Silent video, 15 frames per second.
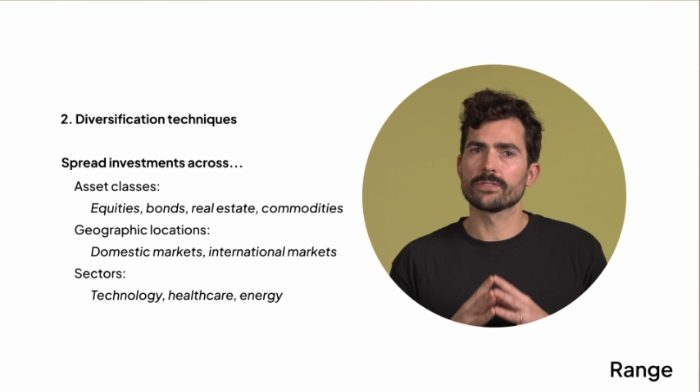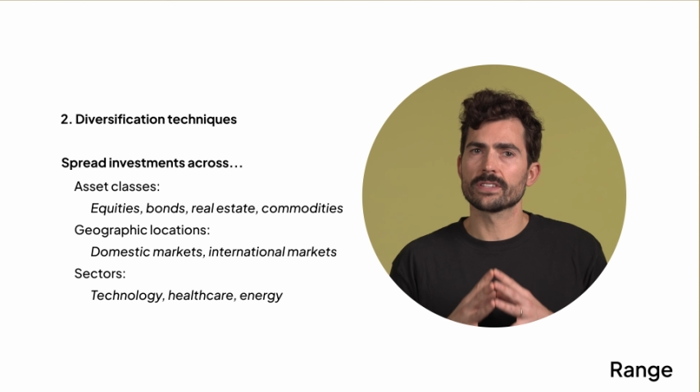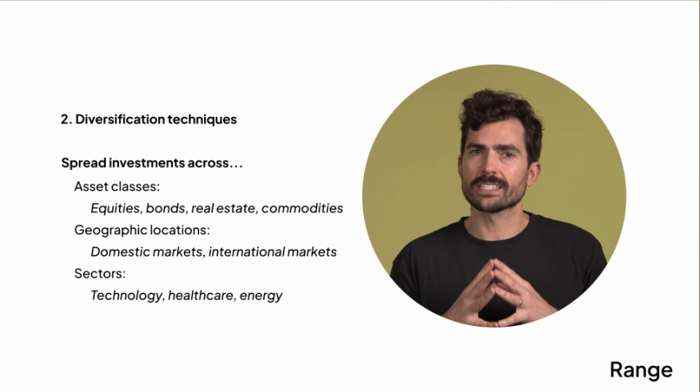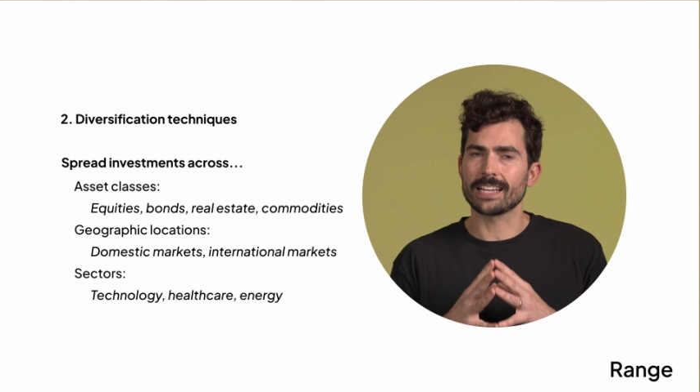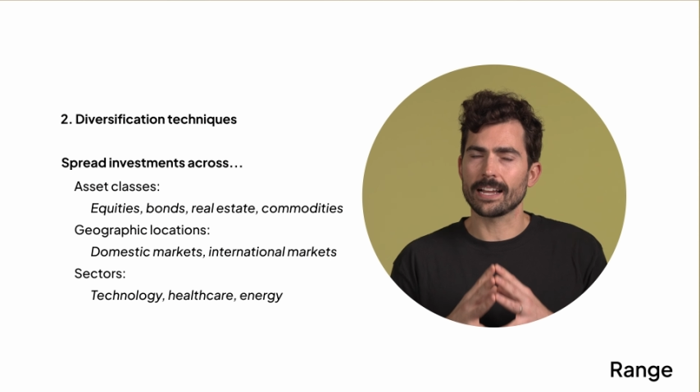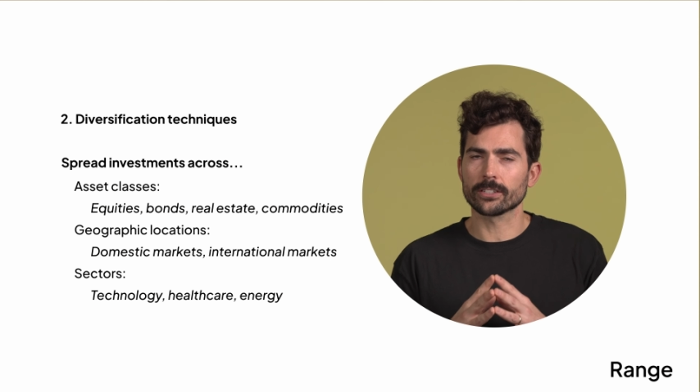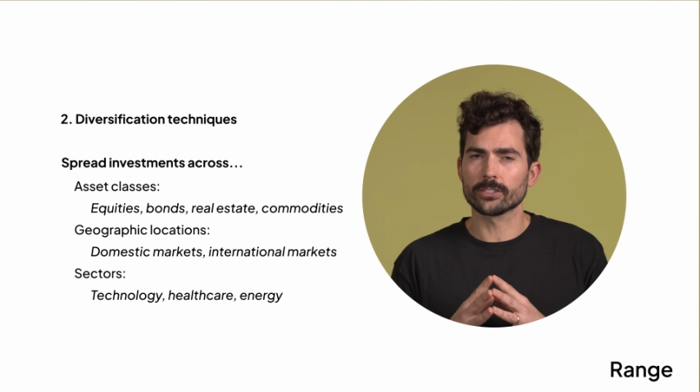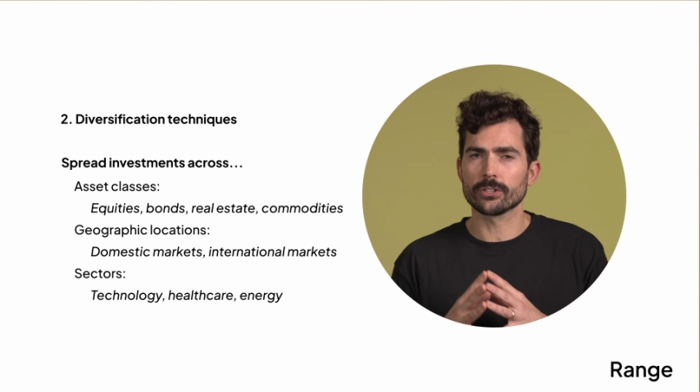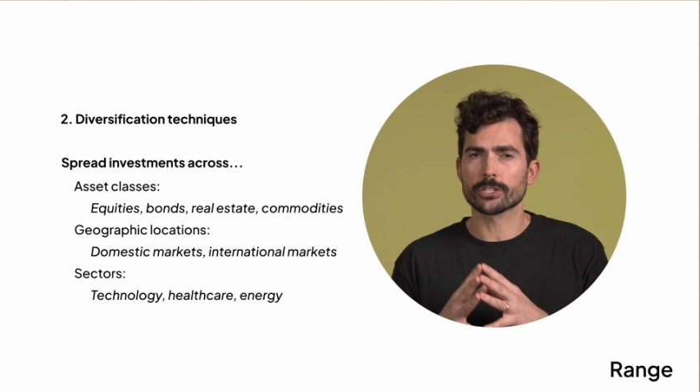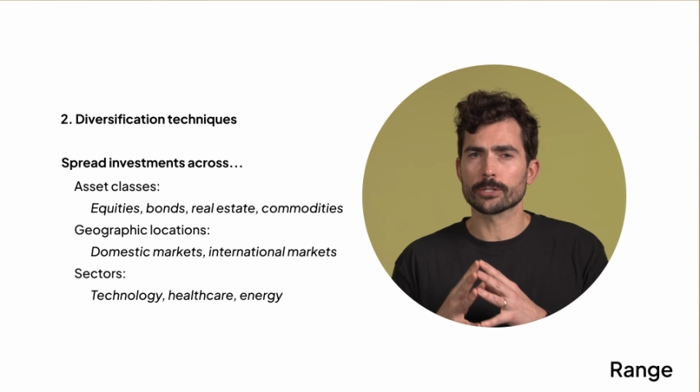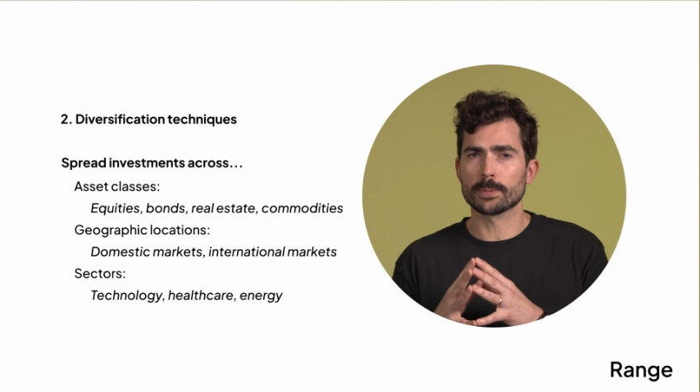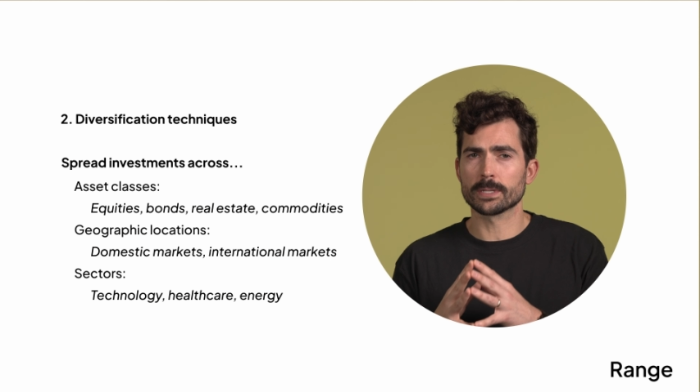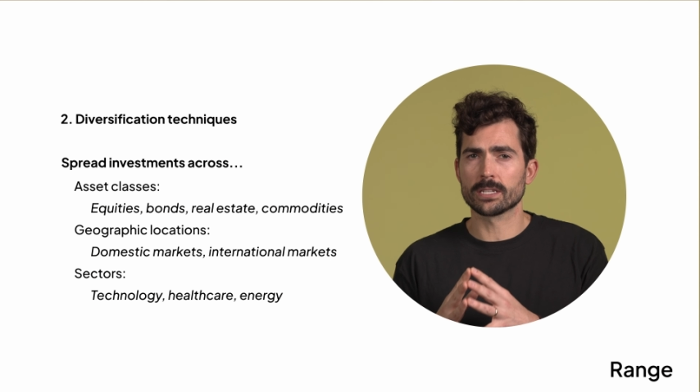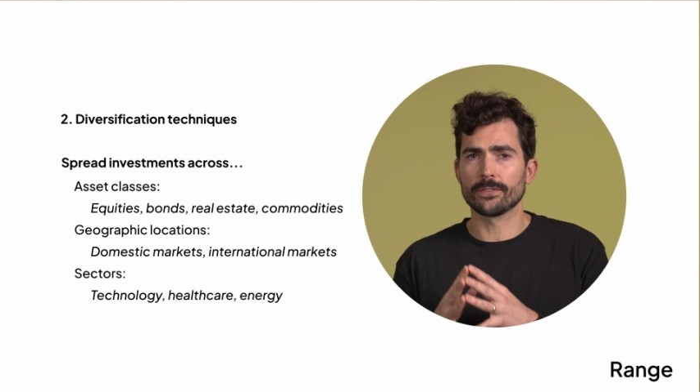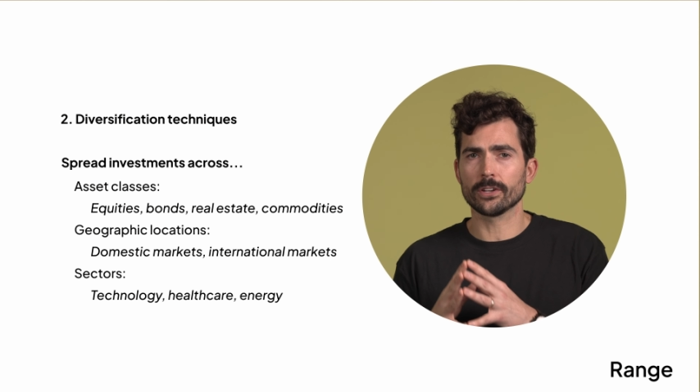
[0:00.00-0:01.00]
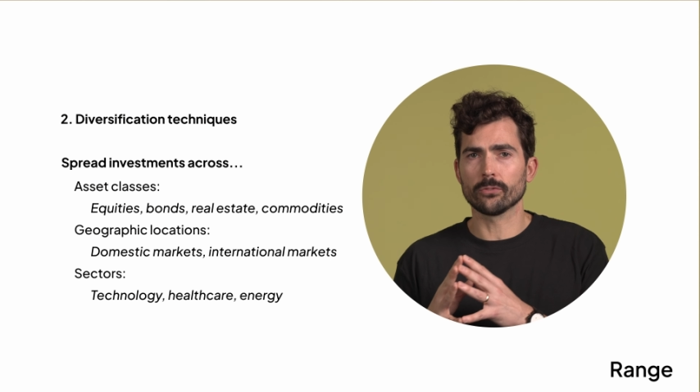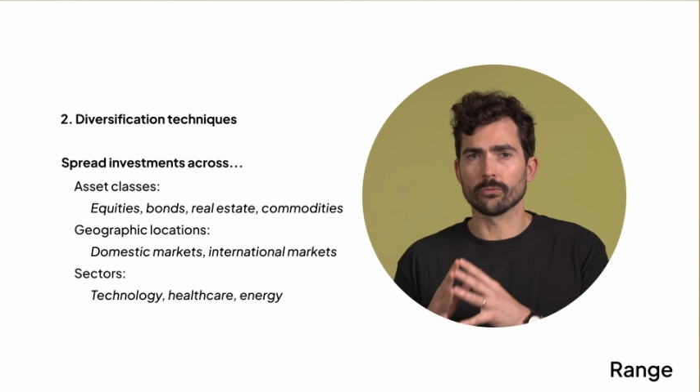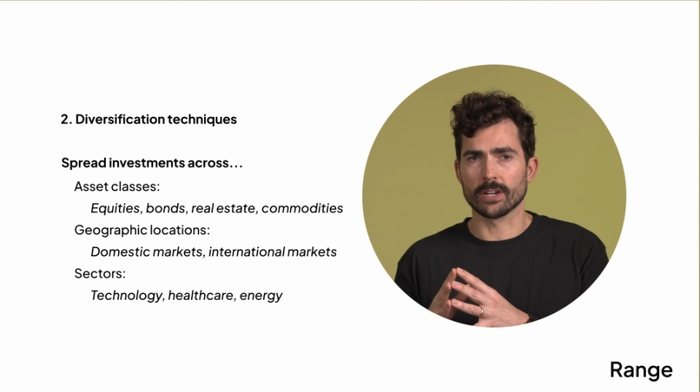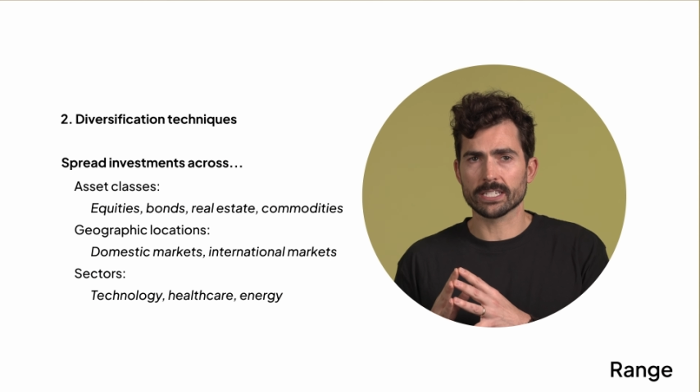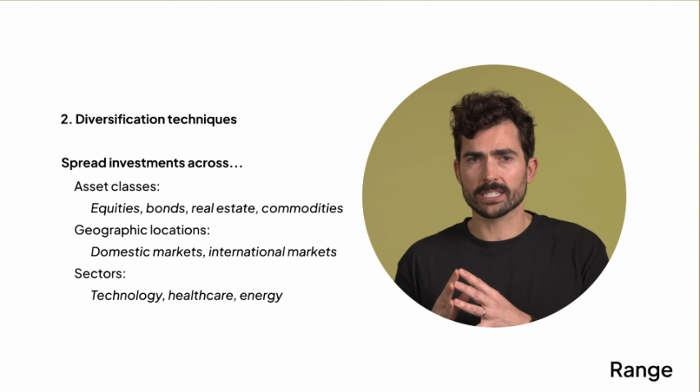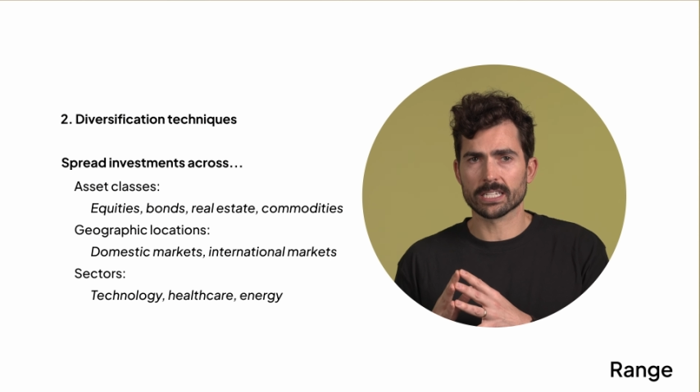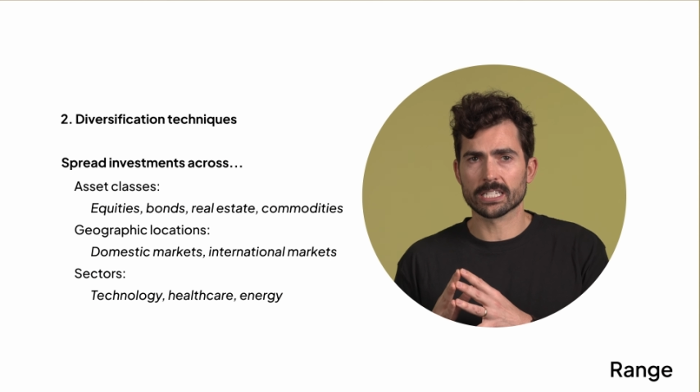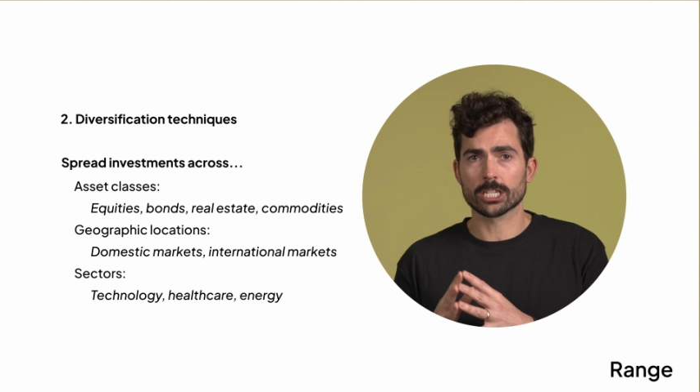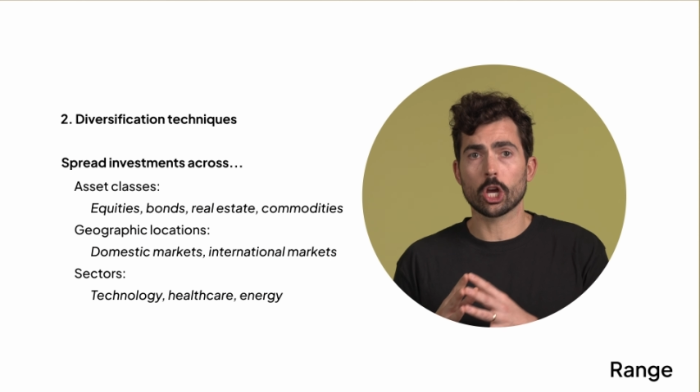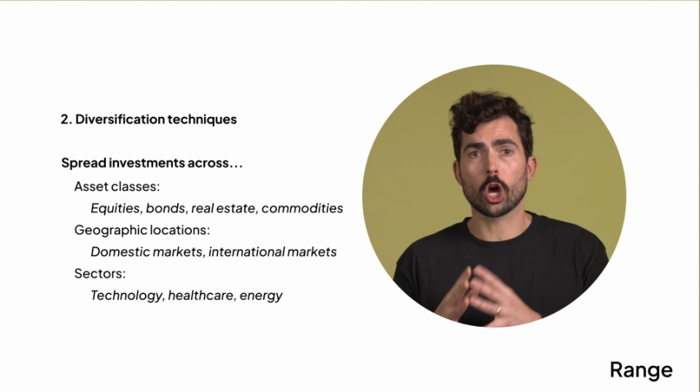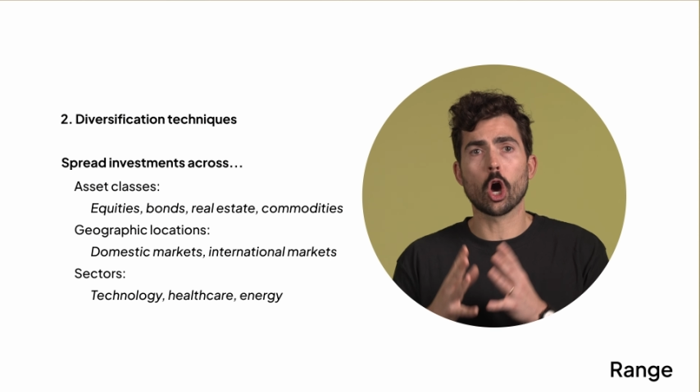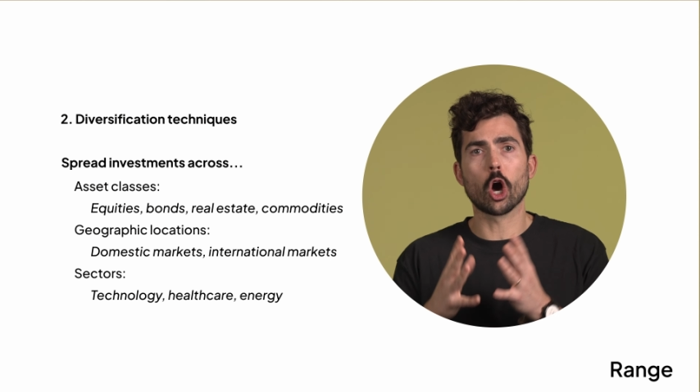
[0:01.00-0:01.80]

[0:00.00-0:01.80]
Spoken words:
of sector-specific risks